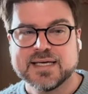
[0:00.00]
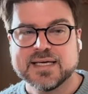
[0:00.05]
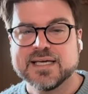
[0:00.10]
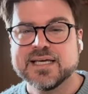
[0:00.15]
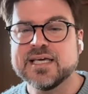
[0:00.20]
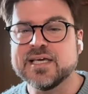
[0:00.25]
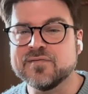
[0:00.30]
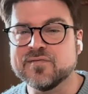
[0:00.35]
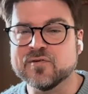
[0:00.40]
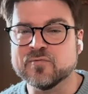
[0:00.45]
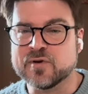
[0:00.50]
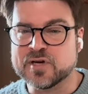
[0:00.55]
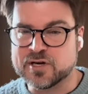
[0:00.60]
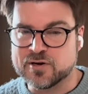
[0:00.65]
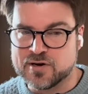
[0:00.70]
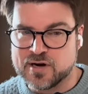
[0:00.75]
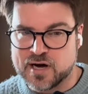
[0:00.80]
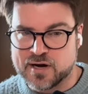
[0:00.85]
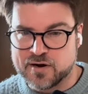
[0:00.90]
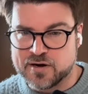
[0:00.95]
even when
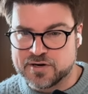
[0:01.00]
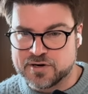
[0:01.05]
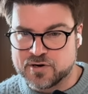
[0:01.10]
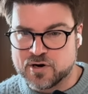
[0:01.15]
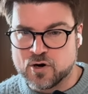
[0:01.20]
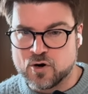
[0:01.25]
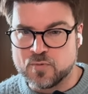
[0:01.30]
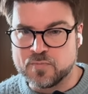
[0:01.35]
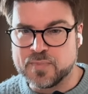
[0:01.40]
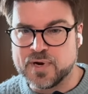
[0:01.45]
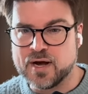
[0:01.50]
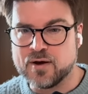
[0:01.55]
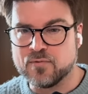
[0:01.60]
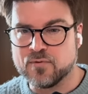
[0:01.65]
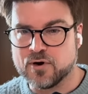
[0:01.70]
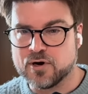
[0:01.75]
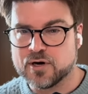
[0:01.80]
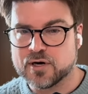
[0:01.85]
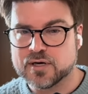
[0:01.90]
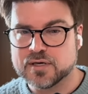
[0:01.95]
you're not on your home
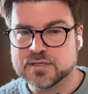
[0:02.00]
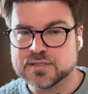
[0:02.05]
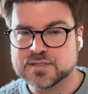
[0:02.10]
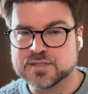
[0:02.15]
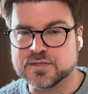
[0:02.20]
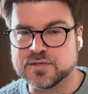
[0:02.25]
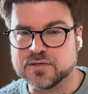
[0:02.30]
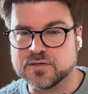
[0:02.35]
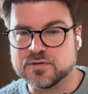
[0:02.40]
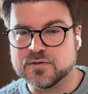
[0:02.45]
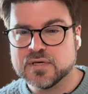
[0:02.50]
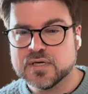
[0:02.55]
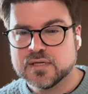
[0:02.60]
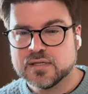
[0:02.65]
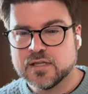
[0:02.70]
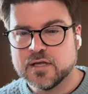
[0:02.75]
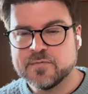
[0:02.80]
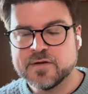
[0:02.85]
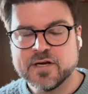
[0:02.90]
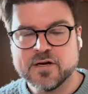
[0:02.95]
network. So
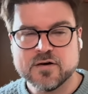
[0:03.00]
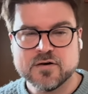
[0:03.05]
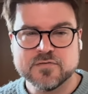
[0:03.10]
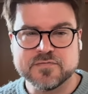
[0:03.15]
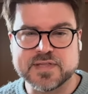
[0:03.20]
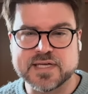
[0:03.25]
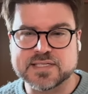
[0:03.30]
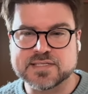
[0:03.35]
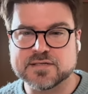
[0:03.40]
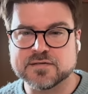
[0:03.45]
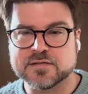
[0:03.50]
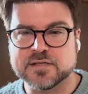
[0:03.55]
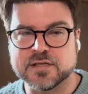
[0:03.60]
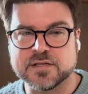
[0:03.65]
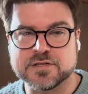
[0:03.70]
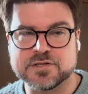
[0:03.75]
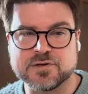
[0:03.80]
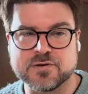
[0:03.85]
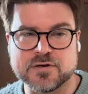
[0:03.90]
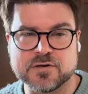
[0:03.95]
let me know if that's something
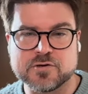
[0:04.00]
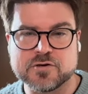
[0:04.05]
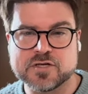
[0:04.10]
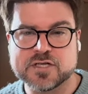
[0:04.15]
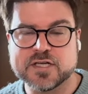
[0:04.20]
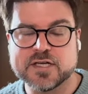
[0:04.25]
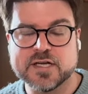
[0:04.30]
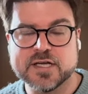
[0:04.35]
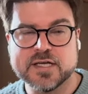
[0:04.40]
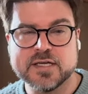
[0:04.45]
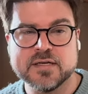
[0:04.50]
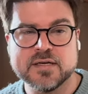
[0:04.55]
that you're interested in